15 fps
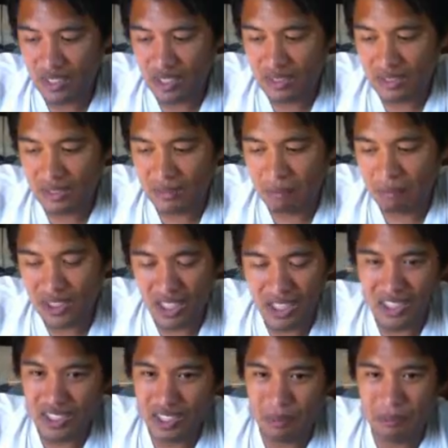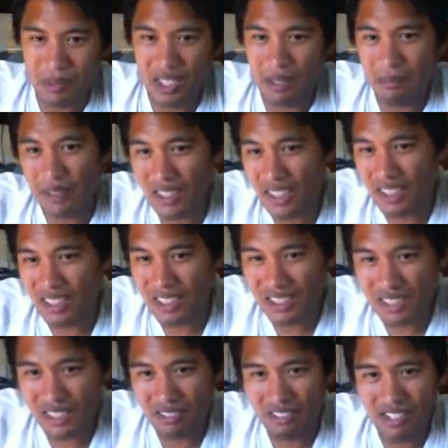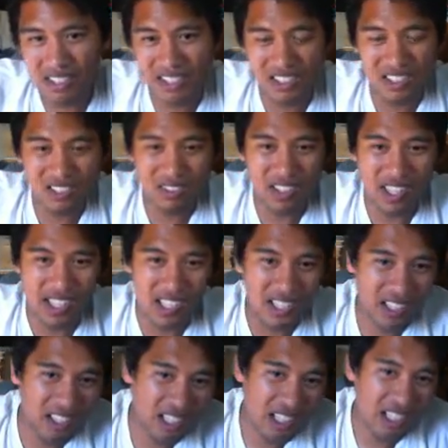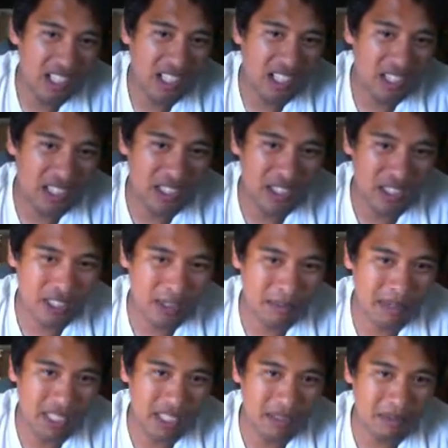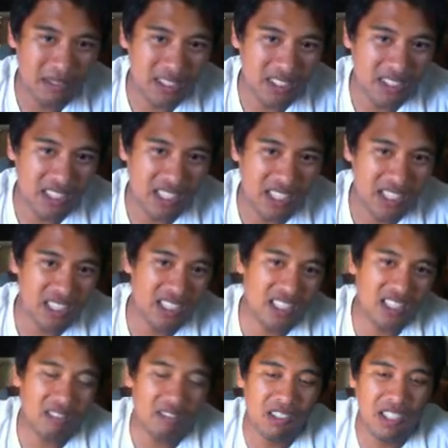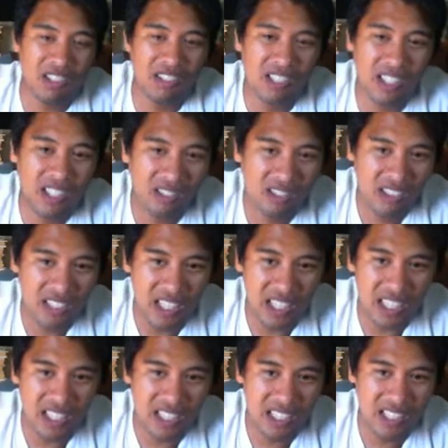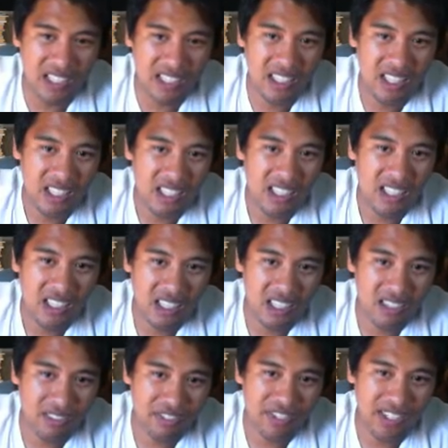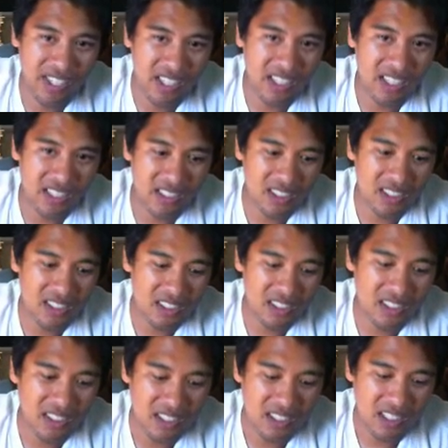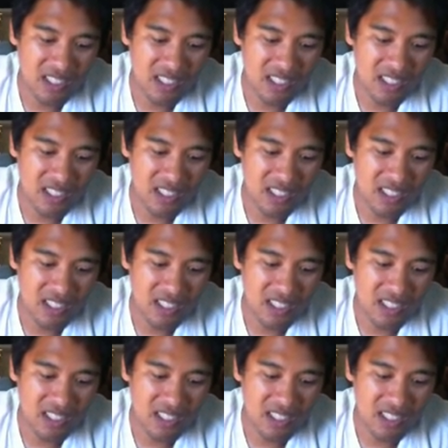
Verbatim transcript: because Dodson beat him, but that was actually a really close fight. Uh, I'm just kind of wondering with Elliott if his